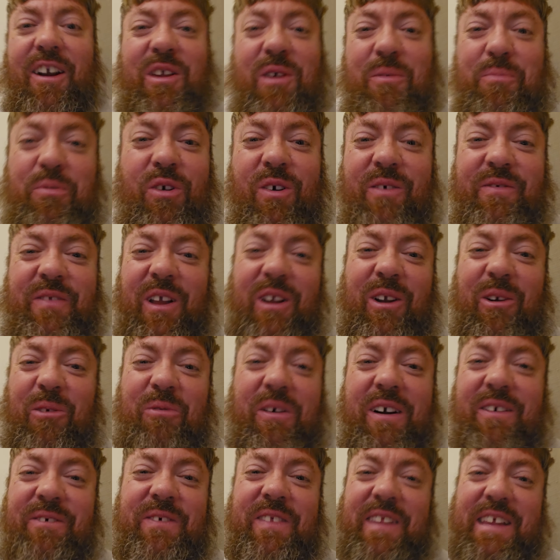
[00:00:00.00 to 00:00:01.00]
How do you prove
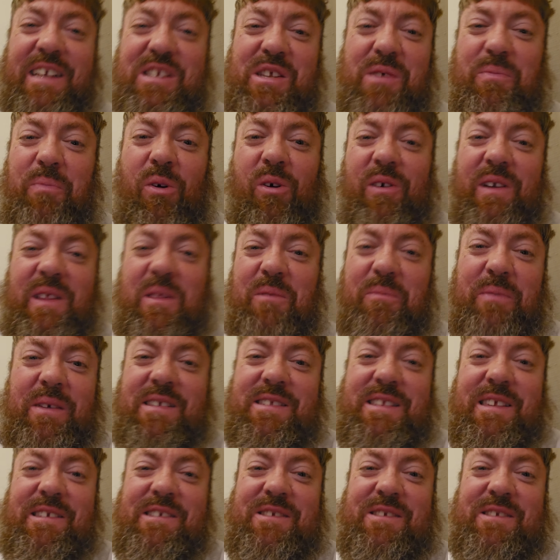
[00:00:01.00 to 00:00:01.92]
that you're willfully supporting the